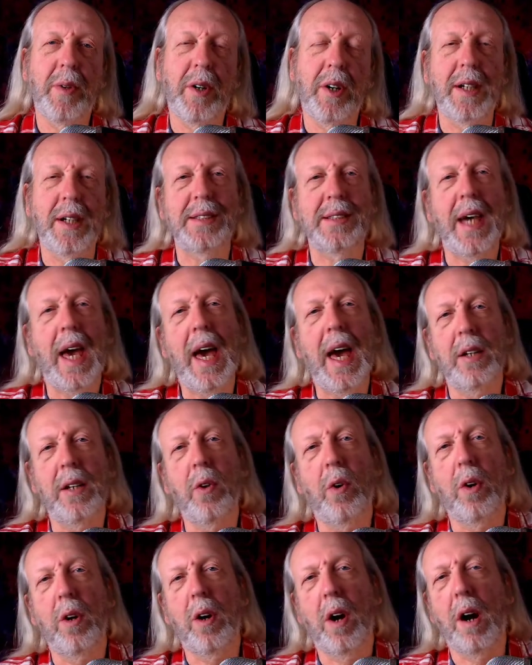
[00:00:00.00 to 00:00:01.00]
our experience
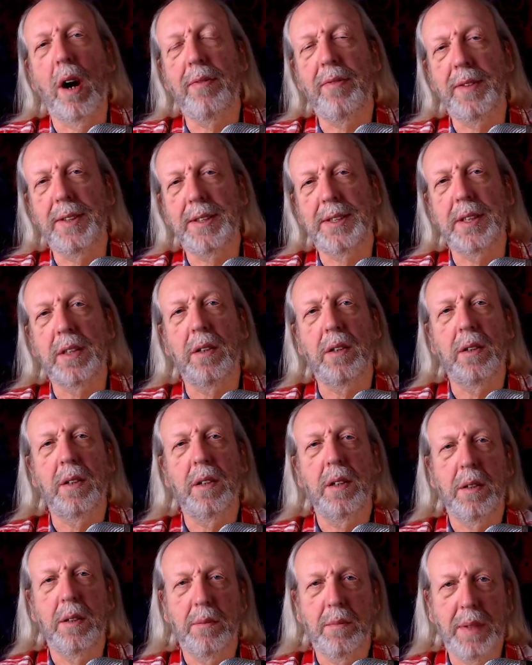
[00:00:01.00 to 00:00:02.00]
and or our
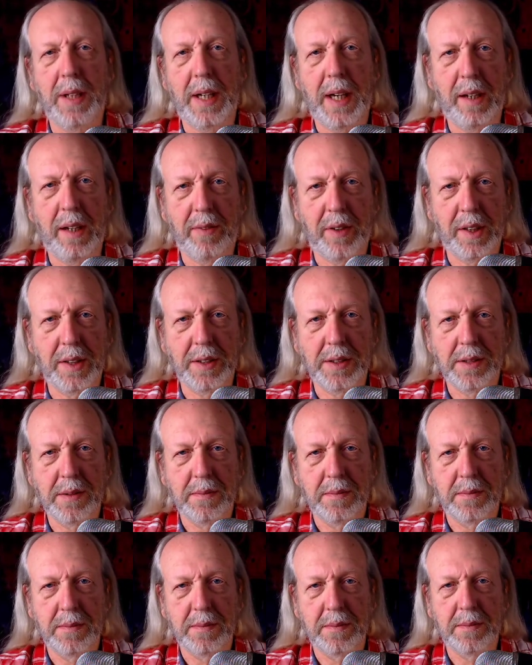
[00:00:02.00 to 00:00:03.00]
physical
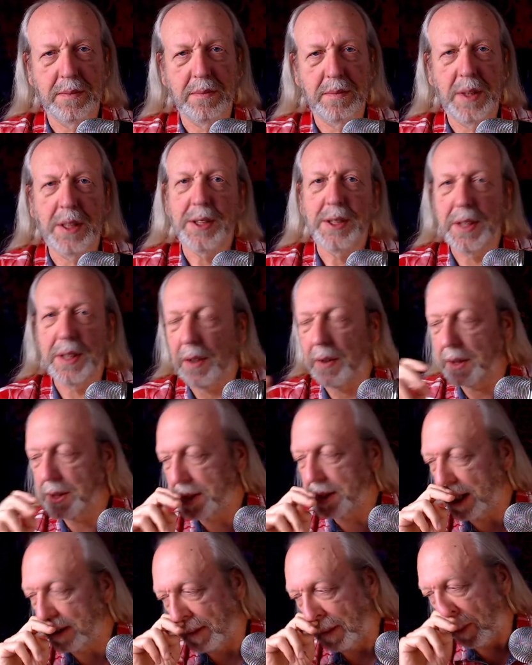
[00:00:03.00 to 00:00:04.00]
behaviors. Here's
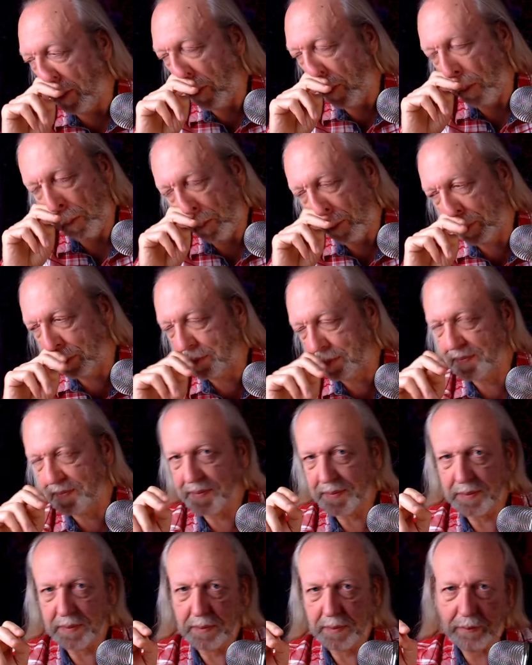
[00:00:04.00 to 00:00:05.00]
another example.
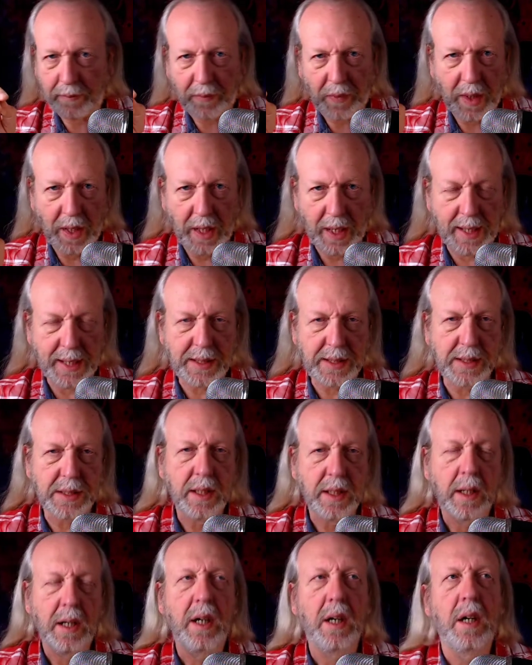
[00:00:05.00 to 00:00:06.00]

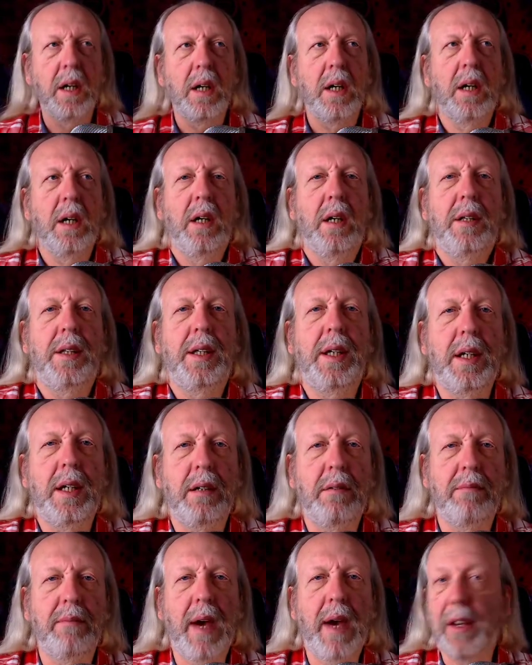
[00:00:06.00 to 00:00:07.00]
It's
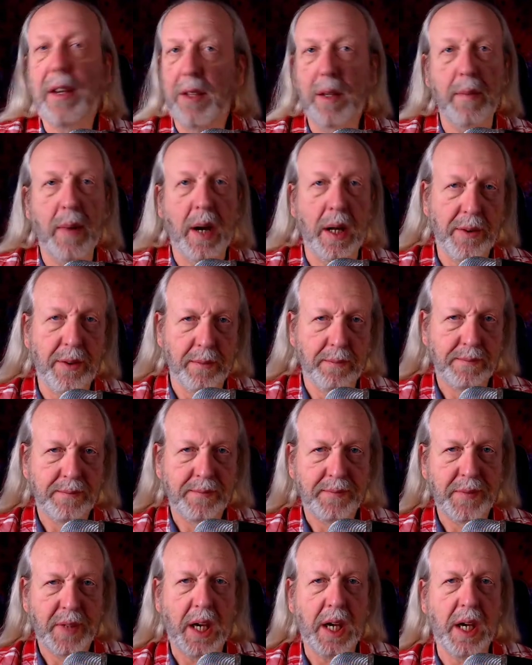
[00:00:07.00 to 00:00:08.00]
the end of the
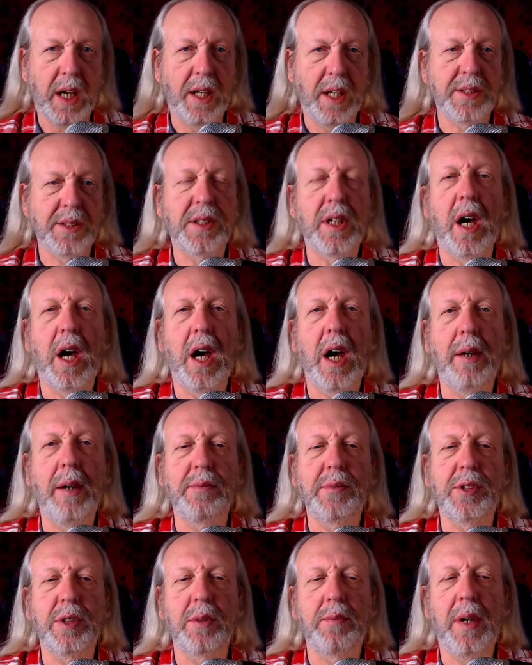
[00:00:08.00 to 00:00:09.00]
month and it's
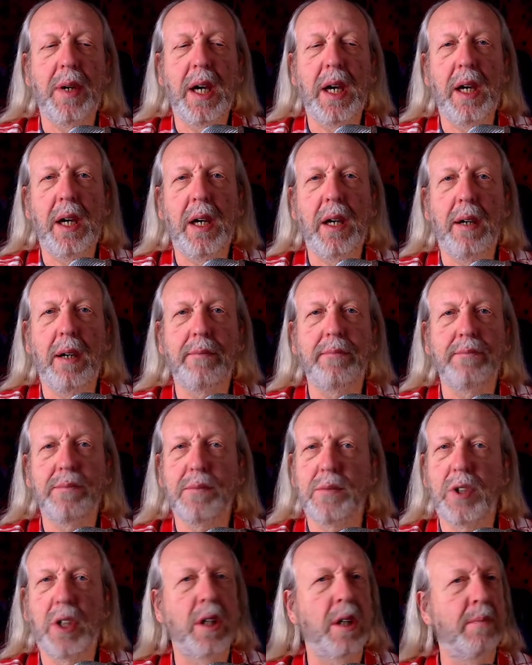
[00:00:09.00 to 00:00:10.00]
time to
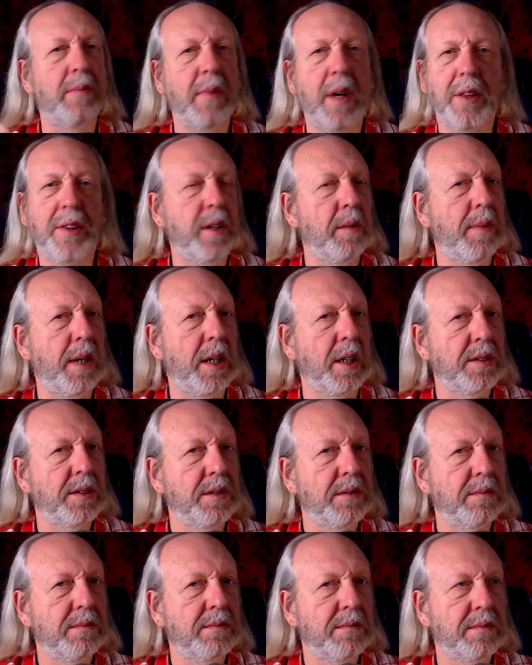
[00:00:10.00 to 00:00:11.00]
pay your monthly
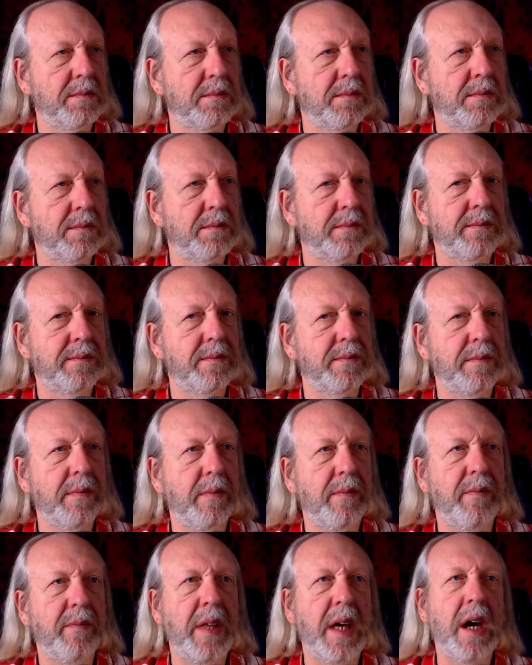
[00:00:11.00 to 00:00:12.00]
bills.
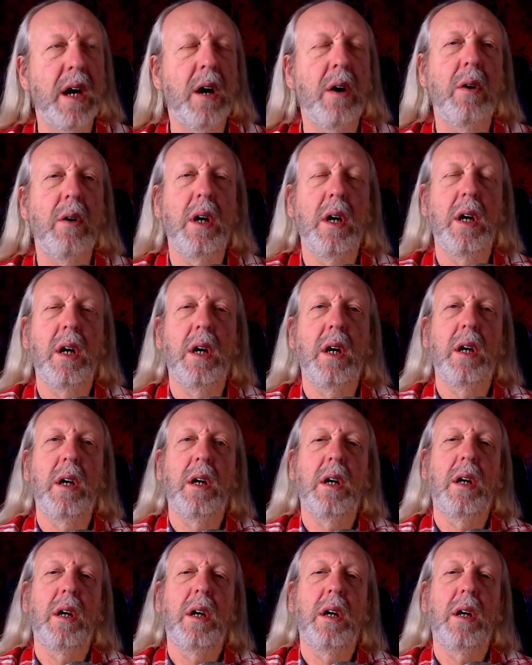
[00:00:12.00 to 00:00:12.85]
Now,